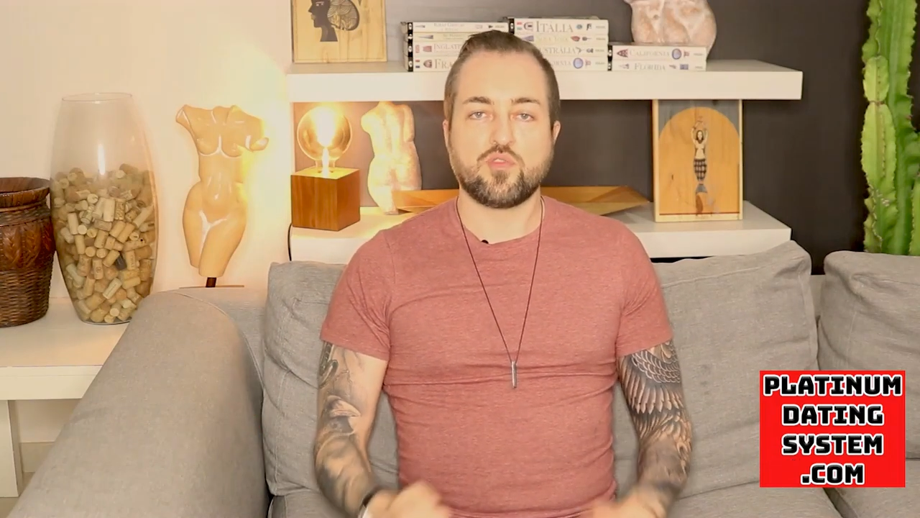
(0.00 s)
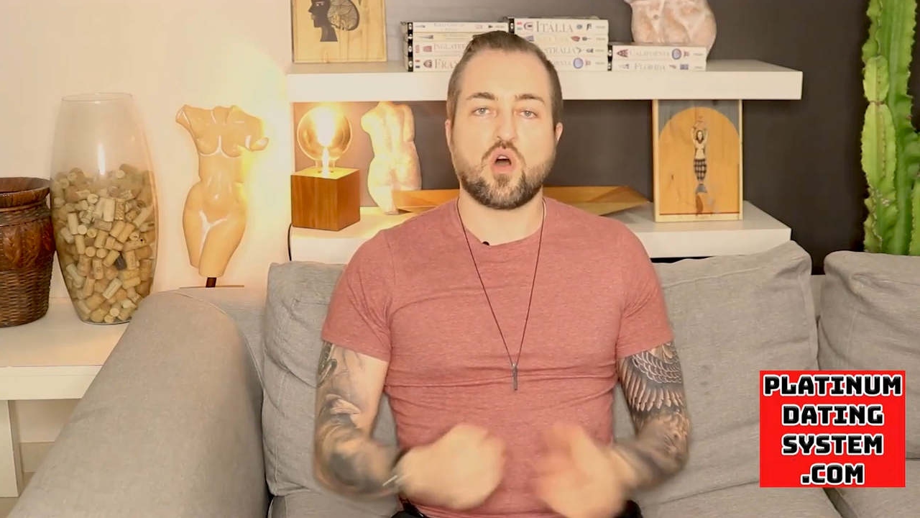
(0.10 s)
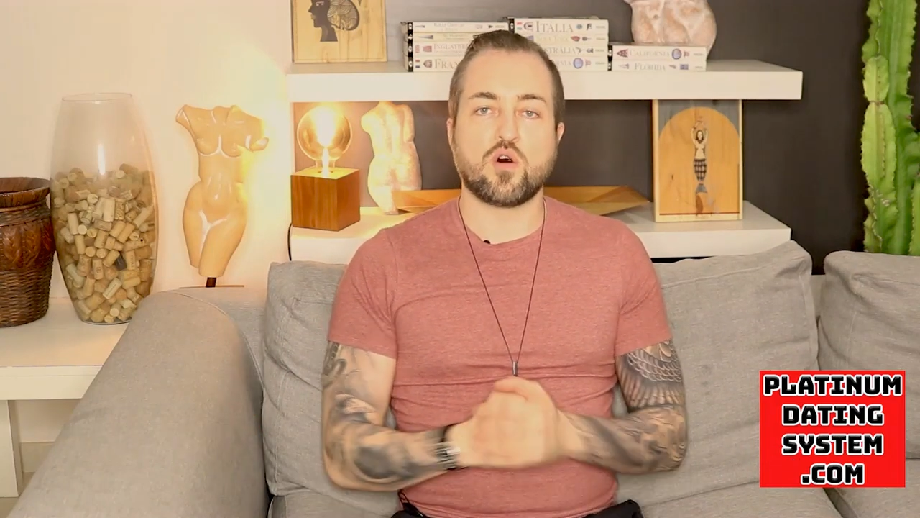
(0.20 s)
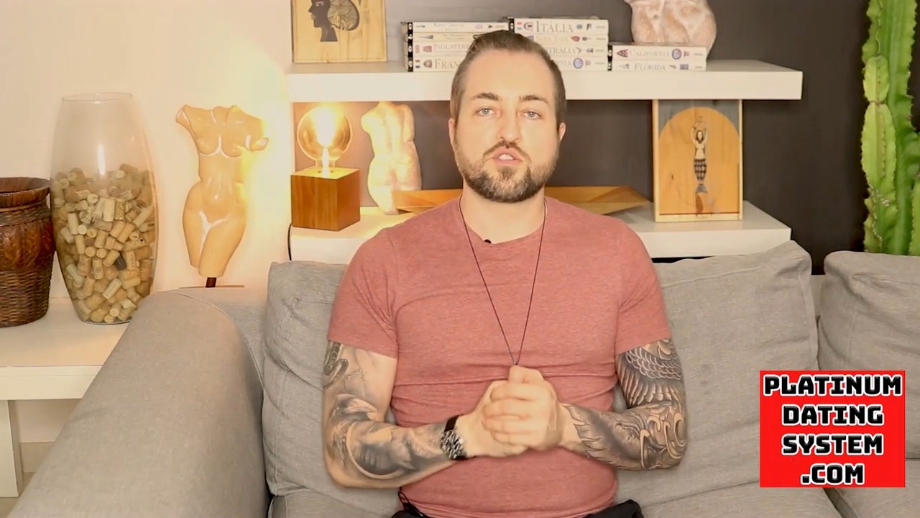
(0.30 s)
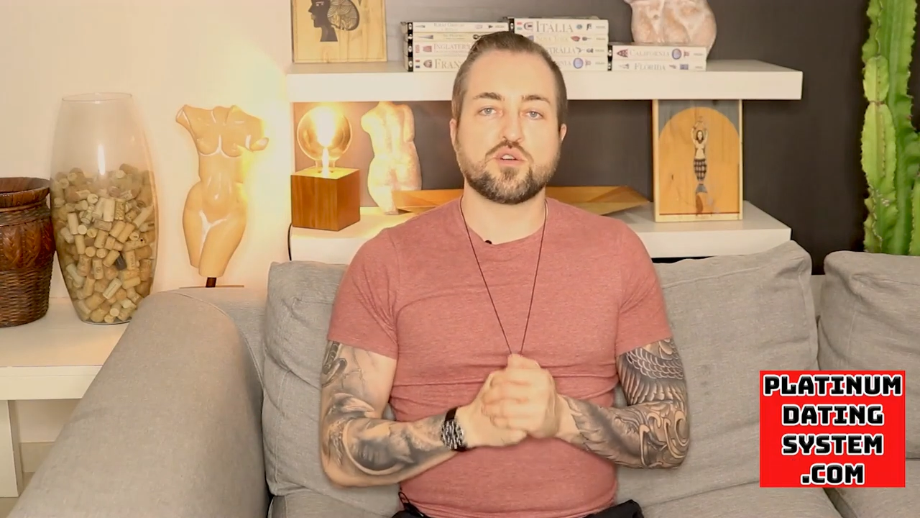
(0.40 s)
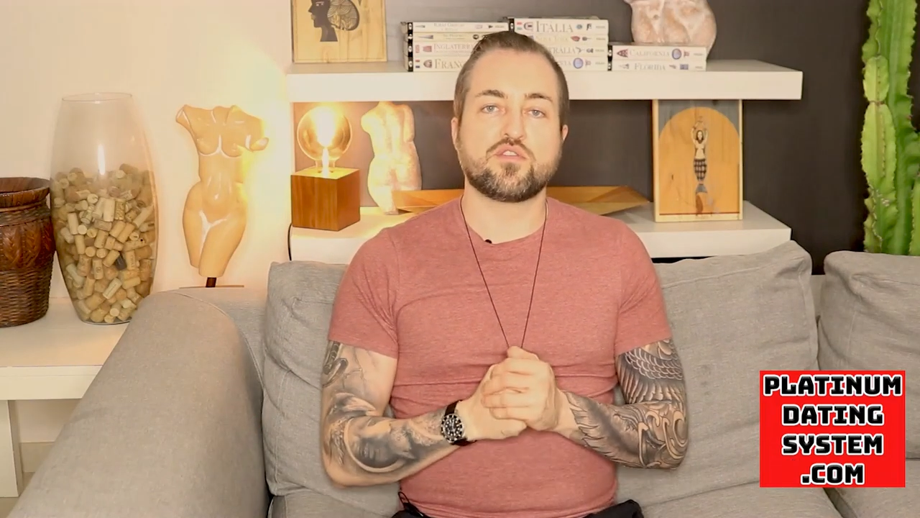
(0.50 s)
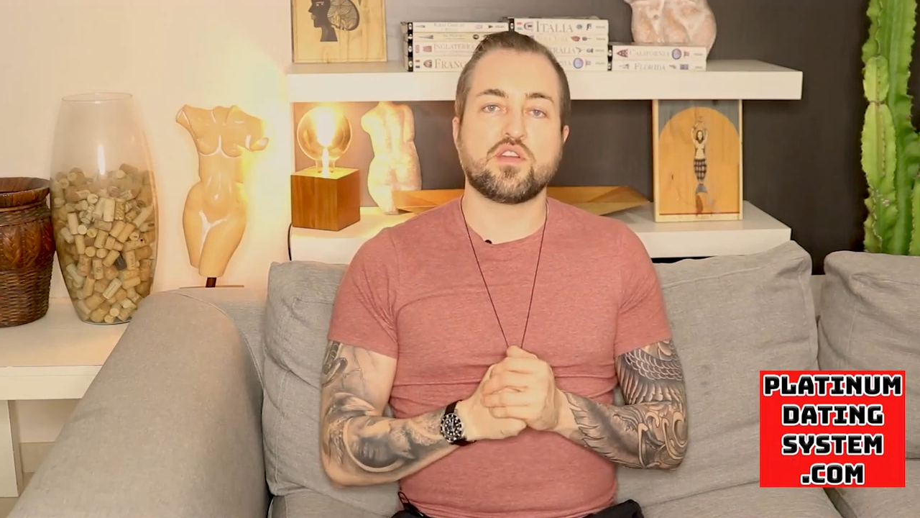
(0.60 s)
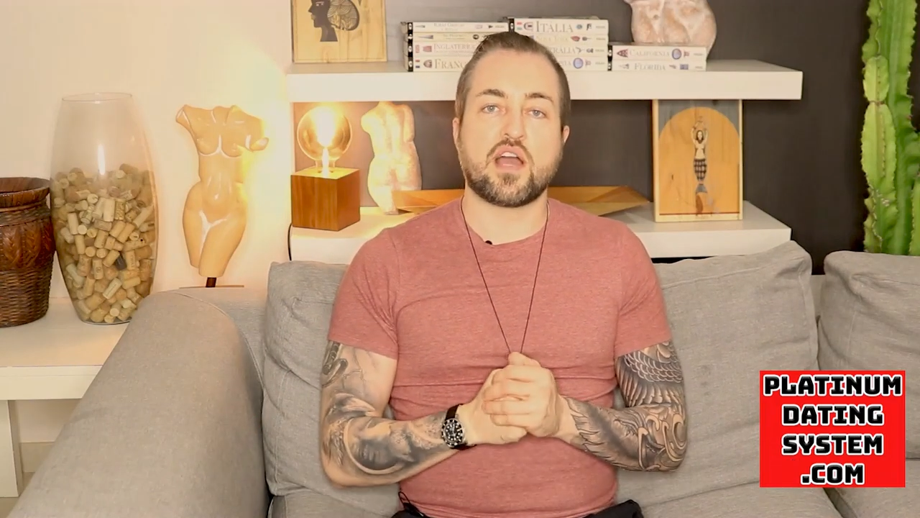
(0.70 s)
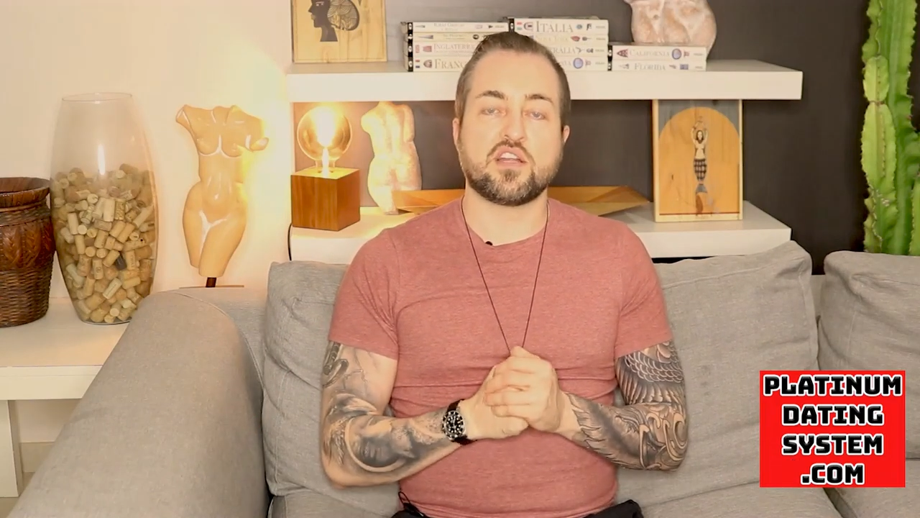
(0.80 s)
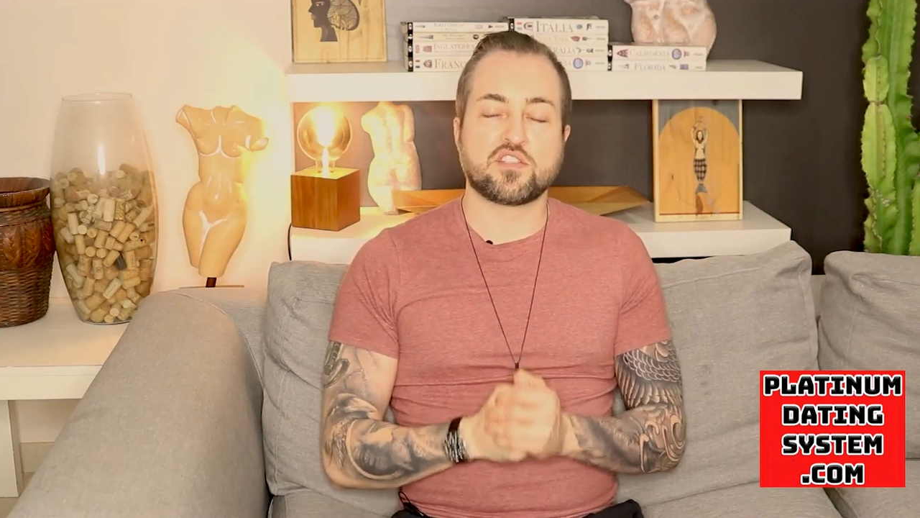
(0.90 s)
Also, if
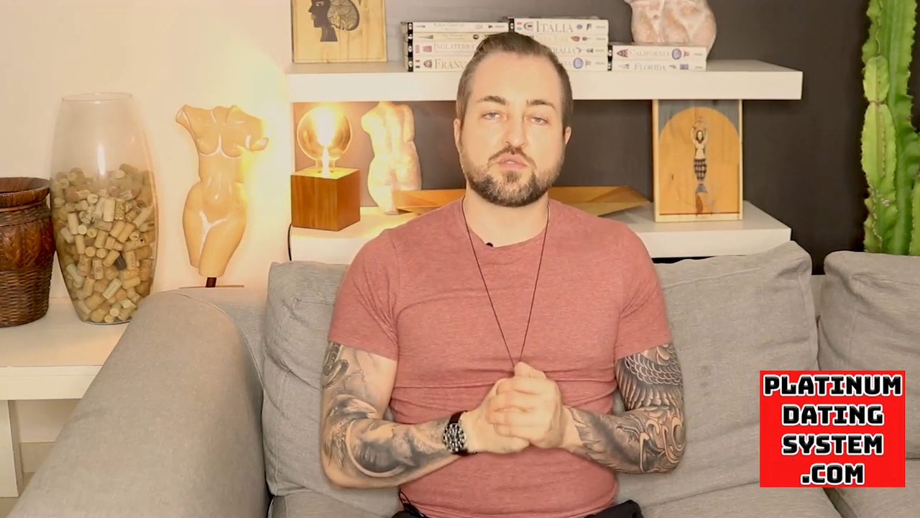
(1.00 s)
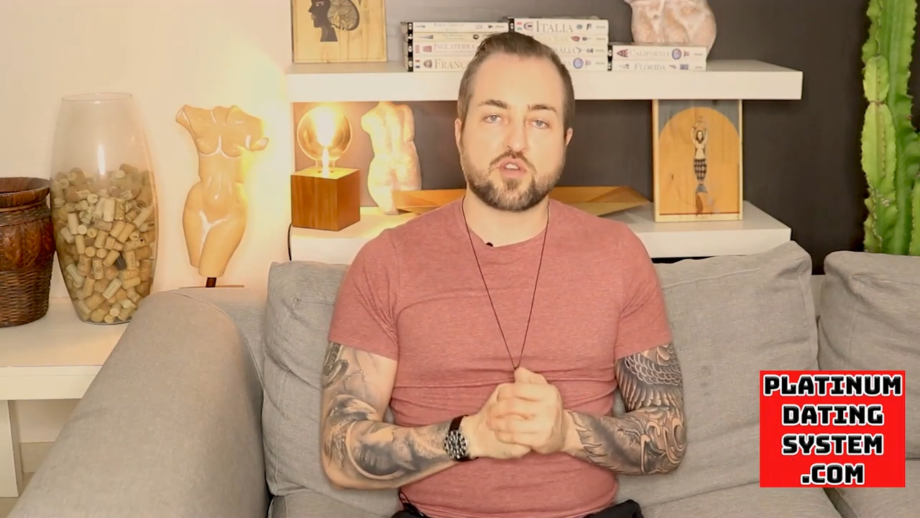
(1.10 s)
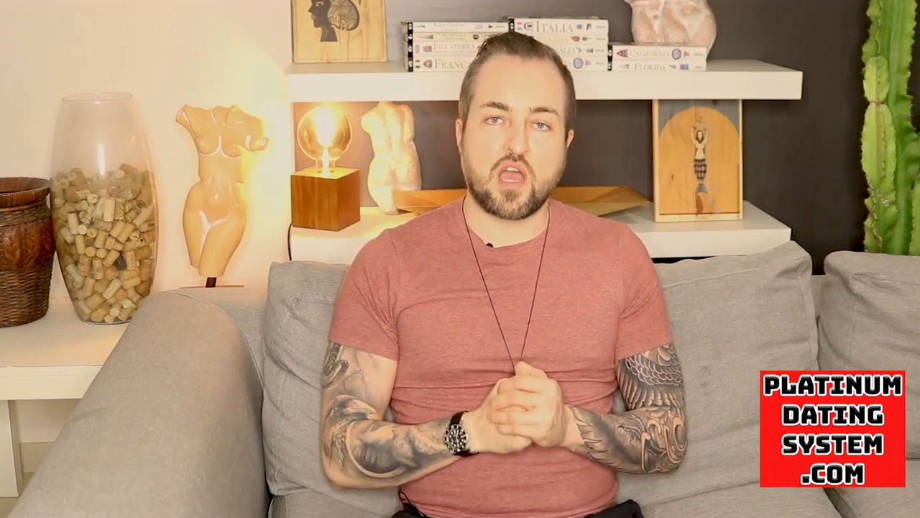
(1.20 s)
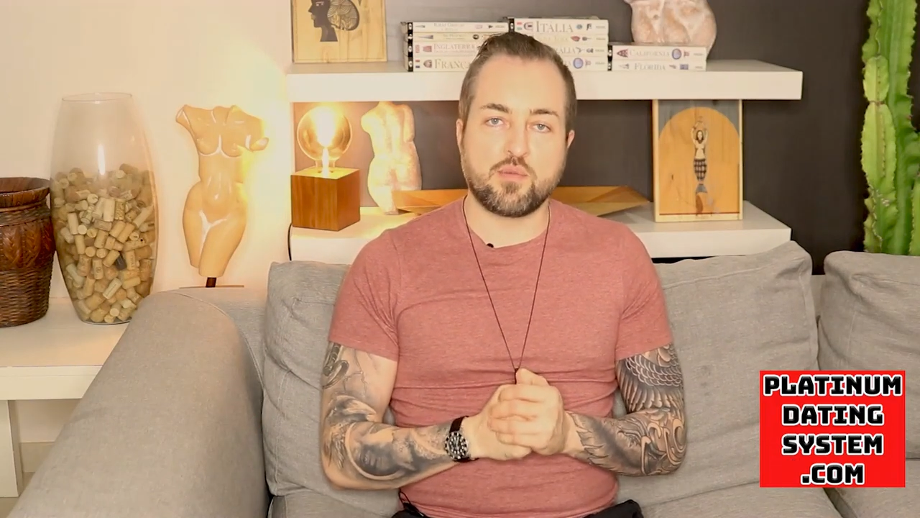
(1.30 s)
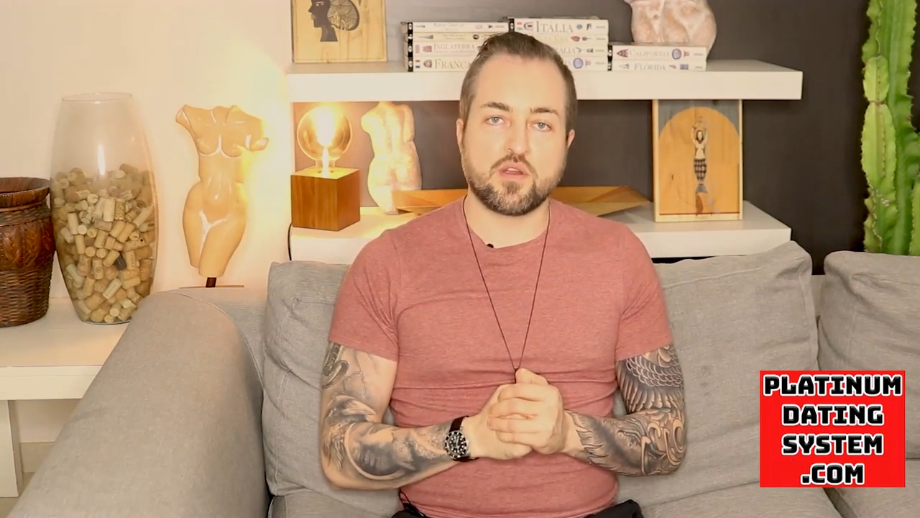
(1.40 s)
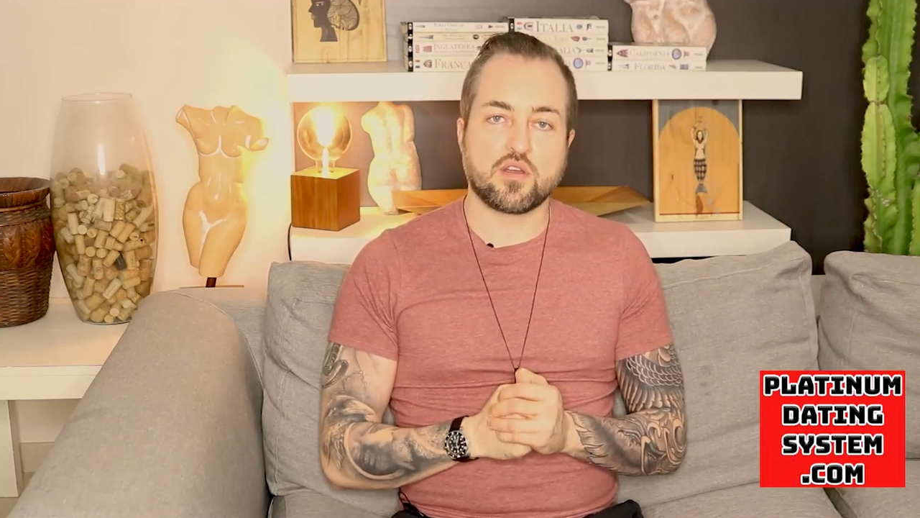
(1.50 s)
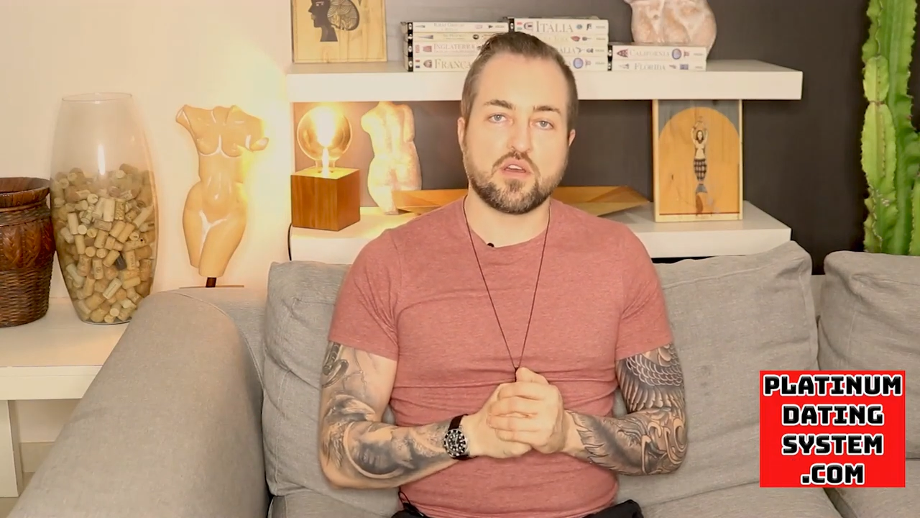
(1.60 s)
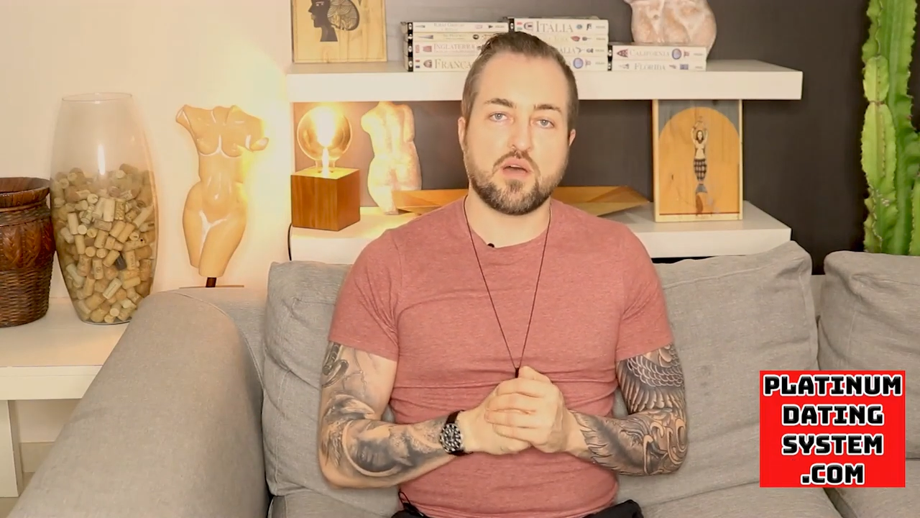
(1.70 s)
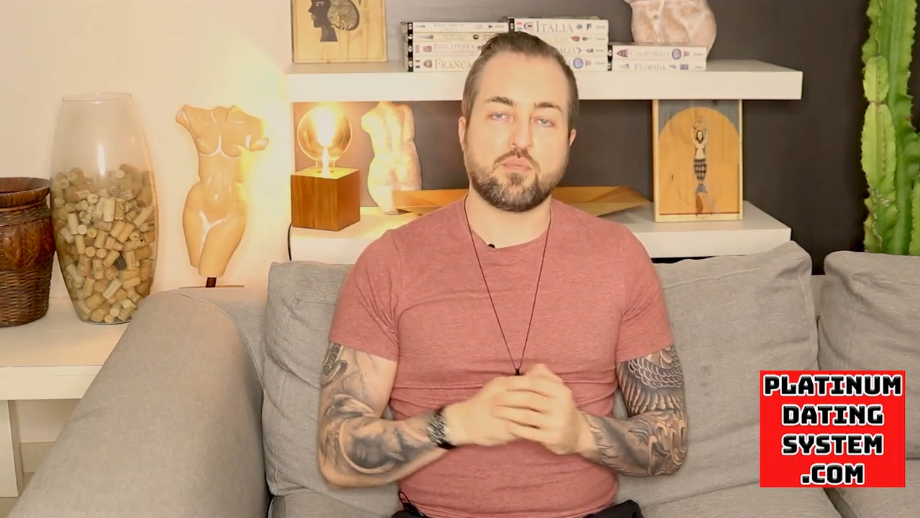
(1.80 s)
you're not yet a subscriber,